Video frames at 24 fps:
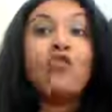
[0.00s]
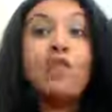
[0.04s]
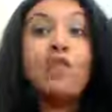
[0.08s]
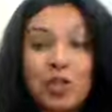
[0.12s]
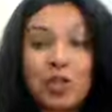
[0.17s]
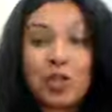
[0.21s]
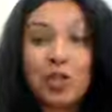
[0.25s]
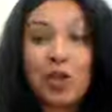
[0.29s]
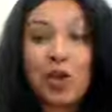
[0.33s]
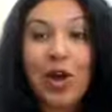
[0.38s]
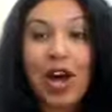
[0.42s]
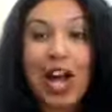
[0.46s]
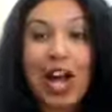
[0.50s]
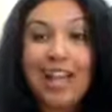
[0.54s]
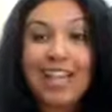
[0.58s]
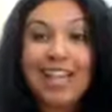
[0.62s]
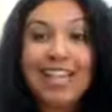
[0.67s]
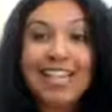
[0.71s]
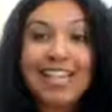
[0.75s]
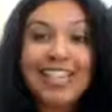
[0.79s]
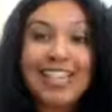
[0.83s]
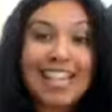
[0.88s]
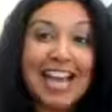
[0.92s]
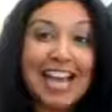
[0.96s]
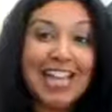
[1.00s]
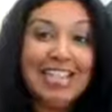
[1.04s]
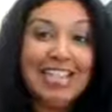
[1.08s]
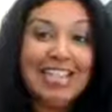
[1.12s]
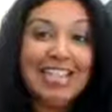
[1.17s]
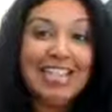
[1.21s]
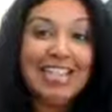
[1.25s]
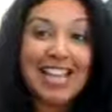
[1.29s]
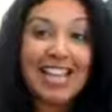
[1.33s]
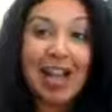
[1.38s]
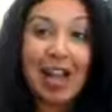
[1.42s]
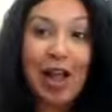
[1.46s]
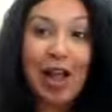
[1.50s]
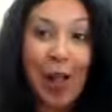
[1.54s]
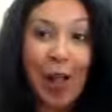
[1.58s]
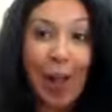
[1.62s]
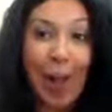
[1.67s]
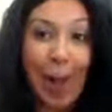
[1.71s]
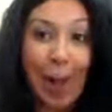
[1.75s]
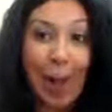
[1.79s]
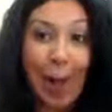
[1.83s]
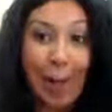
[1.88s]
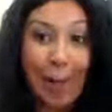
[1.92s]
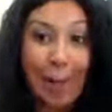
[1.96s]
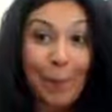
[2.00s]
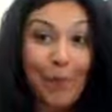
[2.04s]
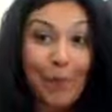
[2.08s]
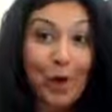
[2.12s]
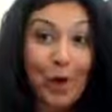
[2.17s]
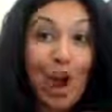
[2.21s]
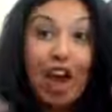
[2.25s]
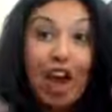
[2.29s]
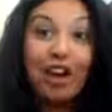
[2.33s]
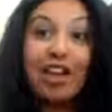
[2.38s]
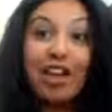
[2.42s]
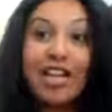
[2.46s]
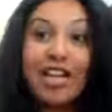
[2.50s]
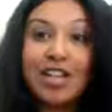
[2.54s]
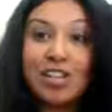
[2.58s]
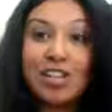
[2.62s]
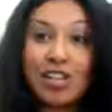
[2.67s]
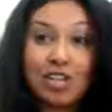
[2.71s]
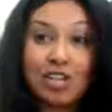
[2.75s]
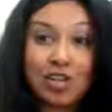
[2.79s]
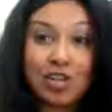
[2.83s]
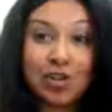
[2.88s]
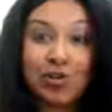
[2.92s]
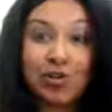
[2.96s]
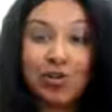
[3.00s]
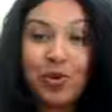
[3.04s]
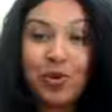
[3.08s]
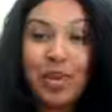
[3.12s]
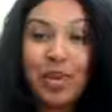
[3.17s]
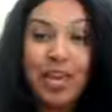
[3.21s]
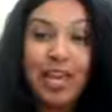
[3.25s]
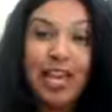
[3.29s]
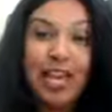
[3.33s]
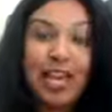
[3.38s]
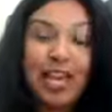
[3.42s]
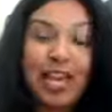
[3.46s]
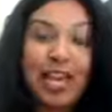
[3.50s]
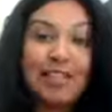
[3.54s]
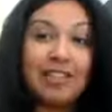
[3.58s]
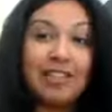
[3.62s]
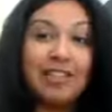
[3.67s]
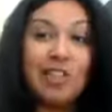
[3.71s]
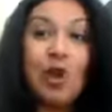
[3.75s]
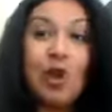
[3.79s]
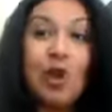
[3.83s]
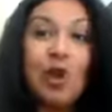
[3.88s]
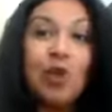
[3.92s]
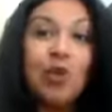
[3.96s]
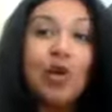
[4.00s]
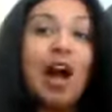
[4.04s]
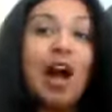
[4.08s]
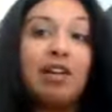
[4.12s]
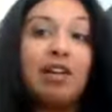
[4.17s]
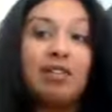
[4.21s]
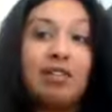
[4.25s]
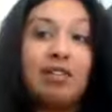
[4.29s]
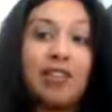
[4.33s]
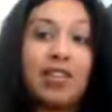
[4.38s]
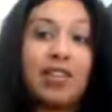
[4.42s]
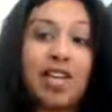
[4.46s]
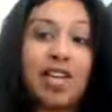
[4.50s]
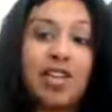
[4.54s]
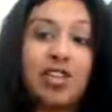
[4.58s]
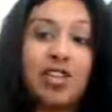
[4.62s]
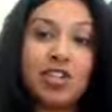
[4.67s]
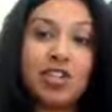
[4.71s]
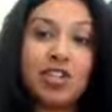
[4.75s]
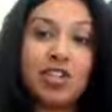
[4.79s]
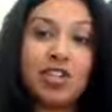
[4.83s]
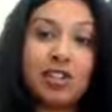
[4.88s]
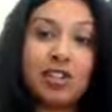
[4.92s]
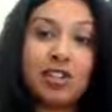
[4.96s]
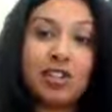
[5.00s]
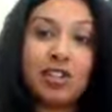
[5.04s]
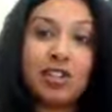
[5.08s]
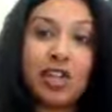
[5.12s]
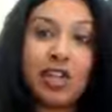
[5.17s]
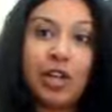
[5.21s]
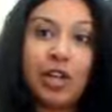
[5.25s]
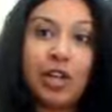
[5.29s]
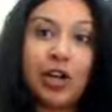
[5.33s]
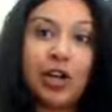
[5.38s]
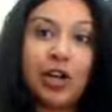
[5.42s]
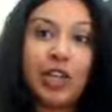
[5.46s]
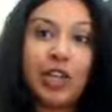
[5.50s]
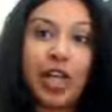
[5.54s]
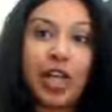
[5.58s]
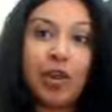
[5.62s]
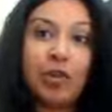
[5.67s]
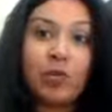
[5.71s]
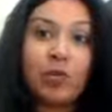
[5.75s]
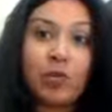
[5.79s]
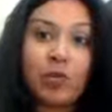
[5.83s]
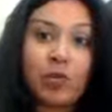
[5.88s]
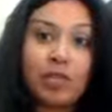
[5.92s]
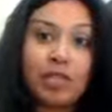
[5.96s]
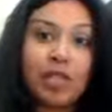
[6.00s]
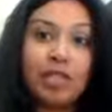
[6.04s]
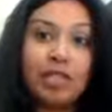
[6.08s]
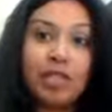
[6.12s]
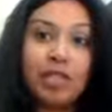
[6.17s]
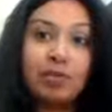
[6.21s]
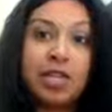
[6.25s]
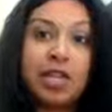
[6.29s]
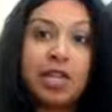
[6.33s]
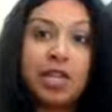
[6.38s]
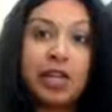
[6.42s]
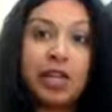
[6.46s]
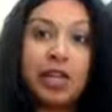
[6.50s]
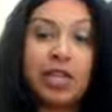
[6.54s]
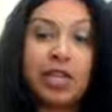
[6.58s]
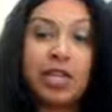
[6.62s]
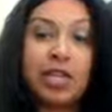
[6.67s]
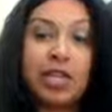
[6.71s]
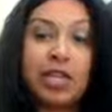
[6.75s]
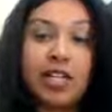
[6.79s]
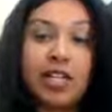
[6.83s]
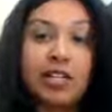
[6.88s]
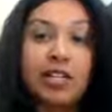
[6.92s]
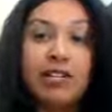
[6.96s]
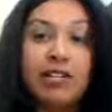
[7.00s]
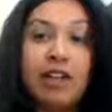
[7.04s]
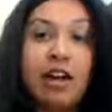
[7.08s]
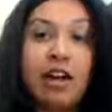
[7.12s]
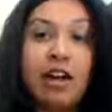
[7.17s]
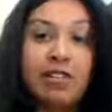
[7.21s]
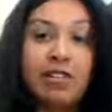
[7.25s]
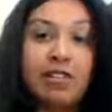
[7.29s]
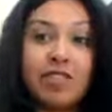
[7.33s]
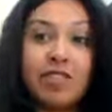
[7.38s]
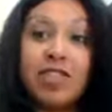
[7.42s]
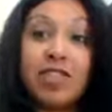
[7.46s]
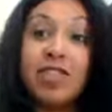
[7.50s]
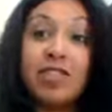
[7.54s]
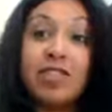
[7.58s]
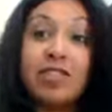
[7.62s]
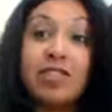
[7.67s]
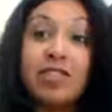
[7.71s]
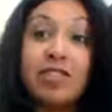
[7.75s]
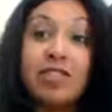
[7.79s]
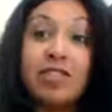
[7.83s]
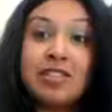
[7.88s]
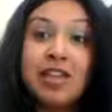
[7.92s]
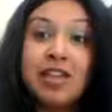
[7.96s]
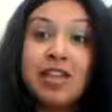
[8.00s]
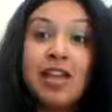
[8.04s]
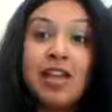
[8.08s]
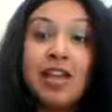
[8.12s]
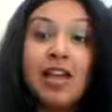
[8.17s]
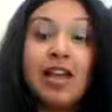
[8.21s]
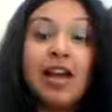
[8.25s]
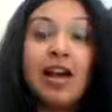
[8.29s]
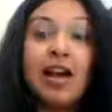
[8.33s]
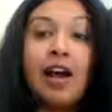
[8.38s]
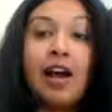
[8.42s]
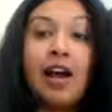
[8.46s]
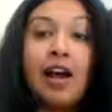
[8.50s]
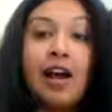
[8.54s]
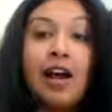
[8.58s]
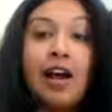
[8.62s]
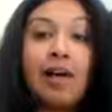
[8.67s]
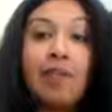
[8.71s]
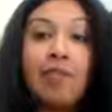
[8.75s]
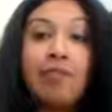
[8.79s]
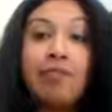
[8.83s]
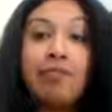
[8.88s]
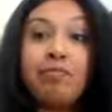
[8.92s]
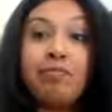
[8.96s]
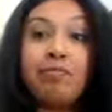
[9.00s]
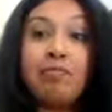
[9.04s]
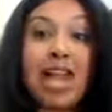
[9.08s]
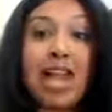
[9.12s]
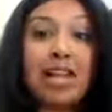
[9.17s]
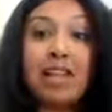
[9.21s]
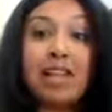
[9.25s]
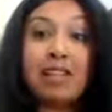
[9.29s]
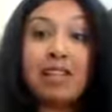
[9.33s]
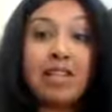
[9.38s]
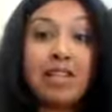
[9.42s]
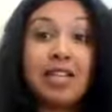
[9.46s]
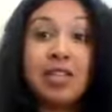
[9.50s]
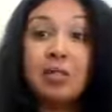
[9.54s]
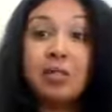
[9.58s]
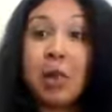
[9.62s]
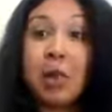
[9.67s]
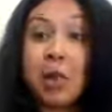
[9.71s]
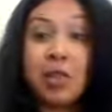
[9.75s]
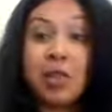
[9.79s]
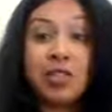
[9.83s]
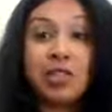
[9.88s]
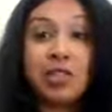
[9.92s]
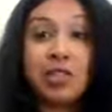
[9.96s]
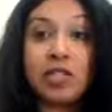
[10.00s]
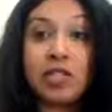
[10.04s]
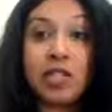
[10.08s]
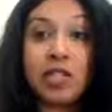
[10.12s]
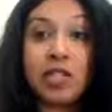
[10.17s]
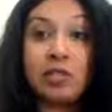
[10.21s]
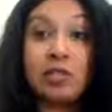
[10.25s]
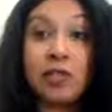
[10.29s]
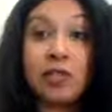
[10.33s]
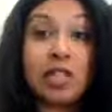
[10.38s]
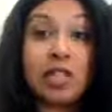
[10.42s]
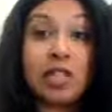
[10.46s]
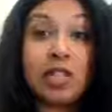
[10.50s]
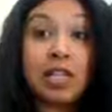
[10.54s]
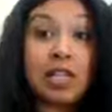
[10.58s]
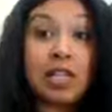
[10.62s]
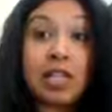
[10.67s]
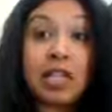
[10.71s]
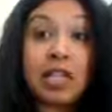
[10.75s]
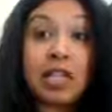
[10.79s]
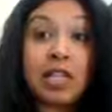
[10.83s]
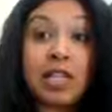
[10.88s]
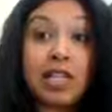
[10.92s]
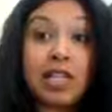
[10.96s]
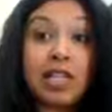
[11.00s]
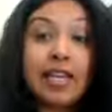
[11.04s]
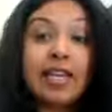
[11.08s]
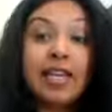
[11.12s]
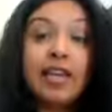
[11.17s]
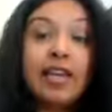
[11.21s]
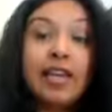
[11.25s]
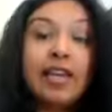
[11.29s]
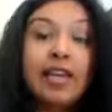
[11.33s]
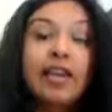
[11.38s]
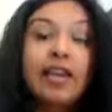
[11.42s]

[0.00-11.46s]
women. So I think that's a broader issue in this whole conversation, that women need to be included in these conversations, medically, personally, politically,